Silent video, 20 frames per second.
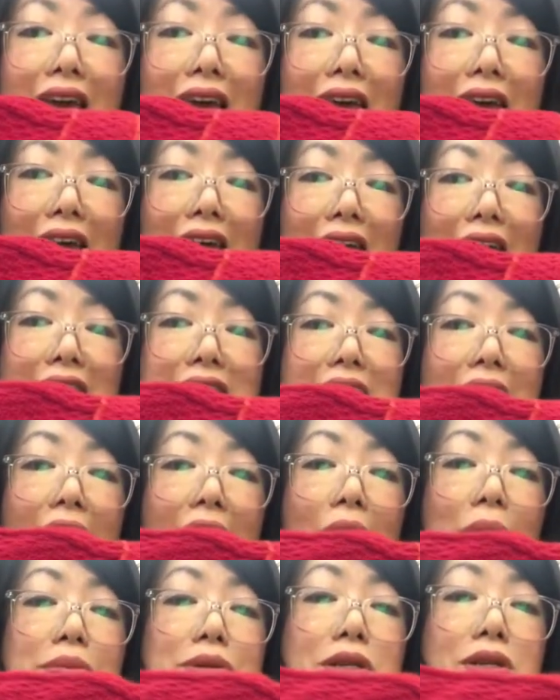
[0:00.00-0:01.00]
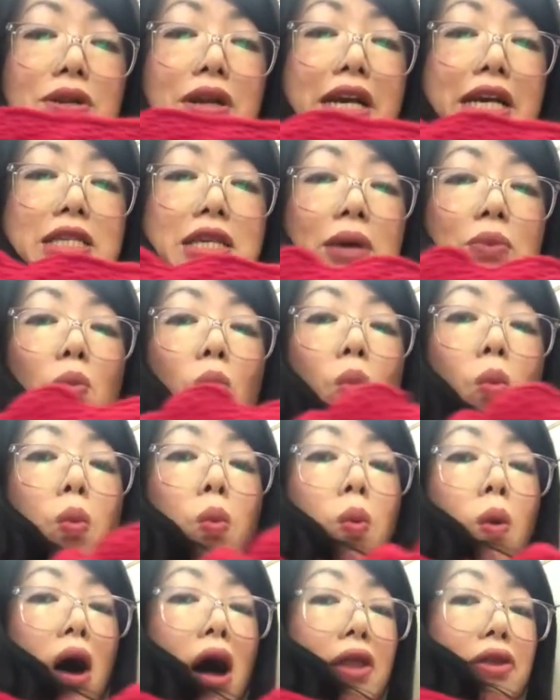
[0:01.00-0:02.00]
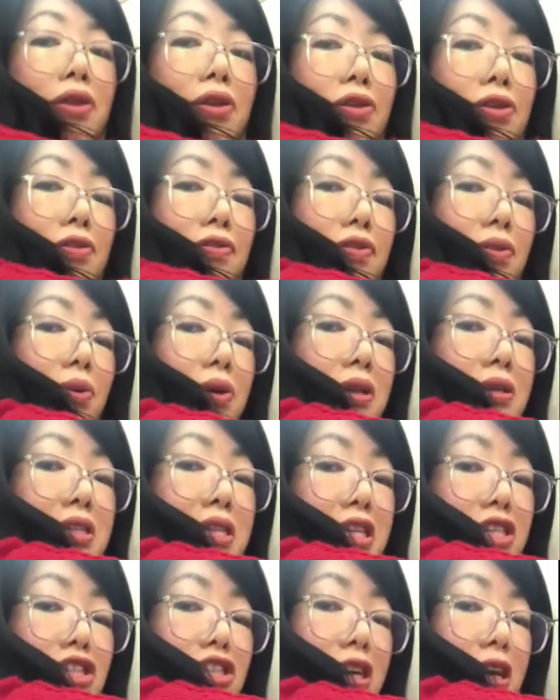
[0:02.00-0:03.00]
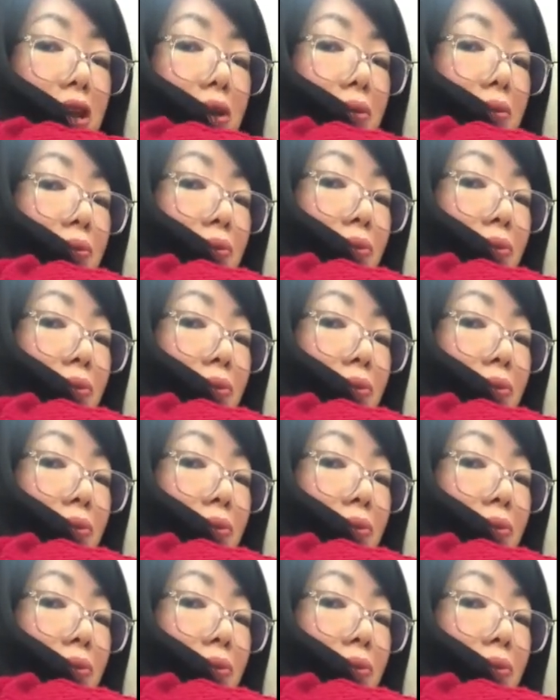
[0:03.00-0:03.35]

It is absolutely it's in wonderful condition.